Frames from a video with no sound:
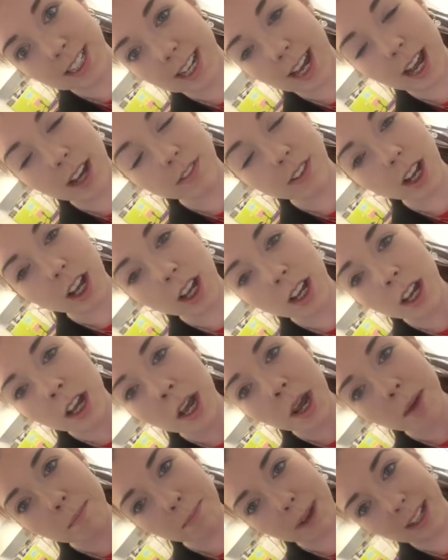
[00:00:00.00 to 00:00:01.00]
to have her
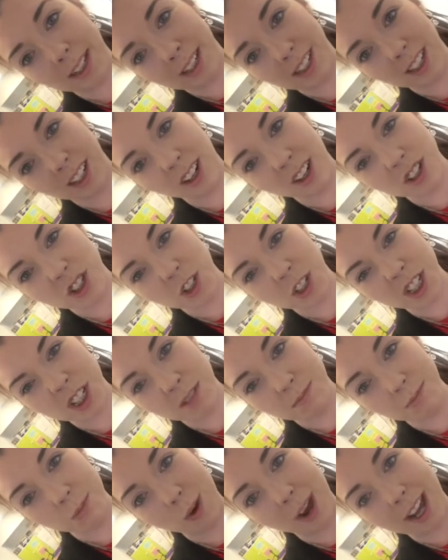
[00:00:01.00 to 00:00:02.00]
back in class doing
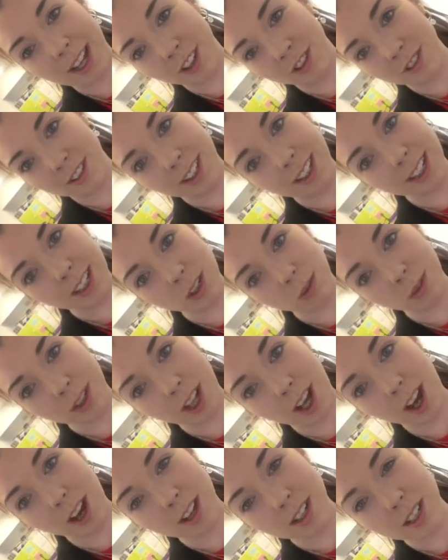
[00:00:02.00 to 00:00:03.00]
some more extra things with
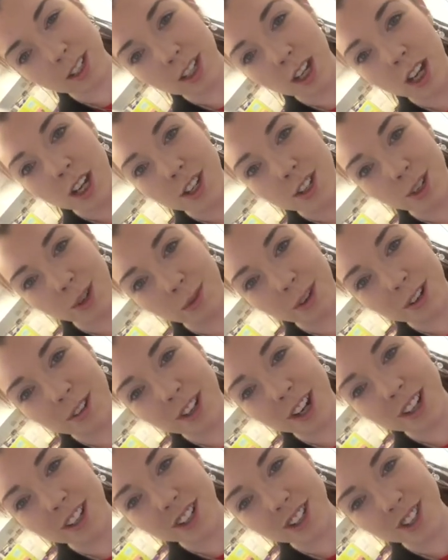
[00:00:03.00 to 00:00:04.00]
us. So well
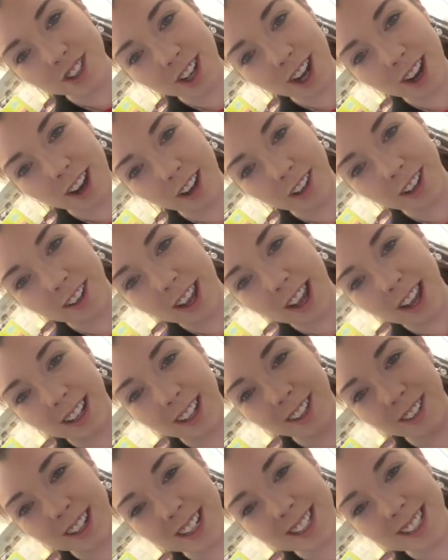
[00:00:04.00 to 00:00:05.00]
done, Sian.
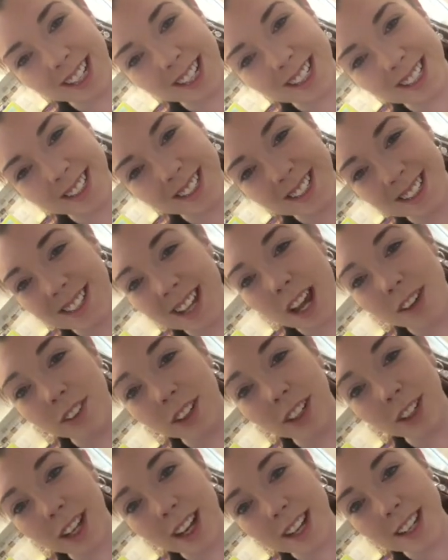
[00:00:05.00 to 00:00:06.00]
Congratulations. Have a
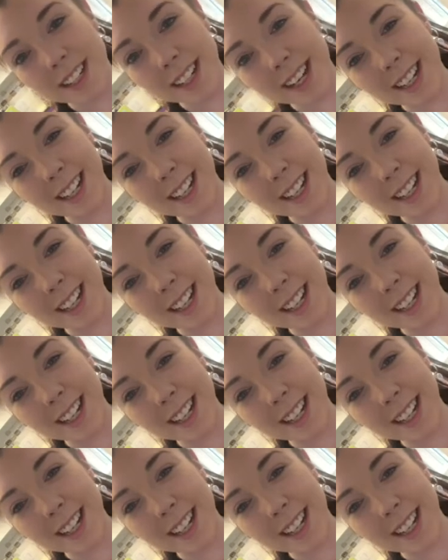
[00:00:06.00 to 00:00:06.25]
good day,